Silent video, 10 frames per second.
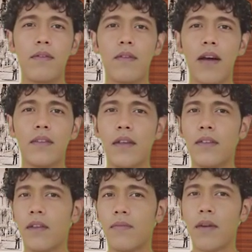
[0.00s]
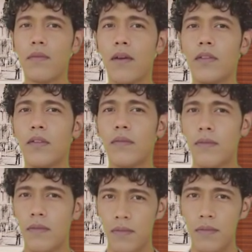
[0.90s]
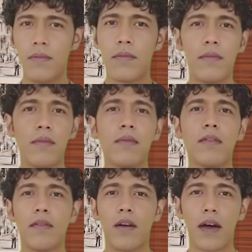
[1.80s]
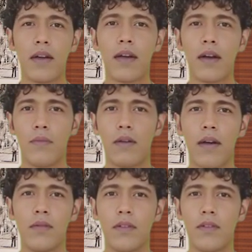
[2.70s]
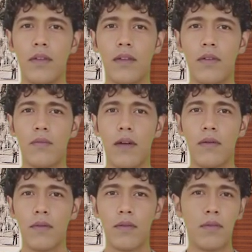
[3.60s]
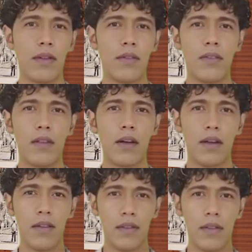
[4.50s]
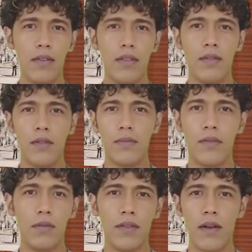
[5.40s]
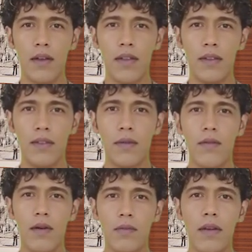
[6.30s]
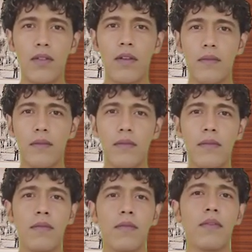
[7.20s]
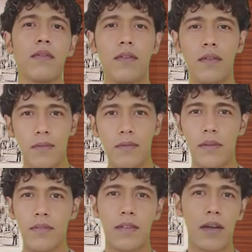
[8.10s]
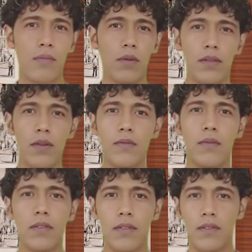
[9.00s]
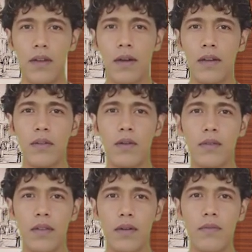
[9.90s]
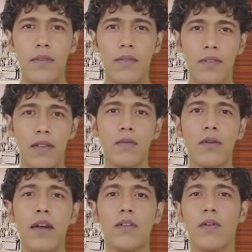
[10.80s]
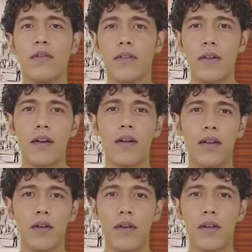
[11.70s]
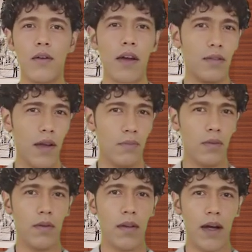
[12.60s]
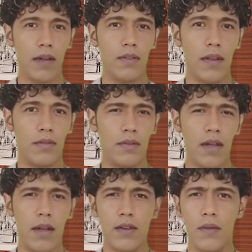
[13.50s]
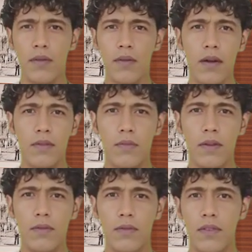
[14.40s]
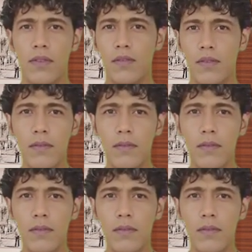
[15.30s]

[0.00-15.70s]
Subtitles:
Identity Federation. IAM allows you to integrate with your existing identity systems using Identity Federation. This enables users to sign in using their existing credentials, and you can grant temporary access to AWS resources.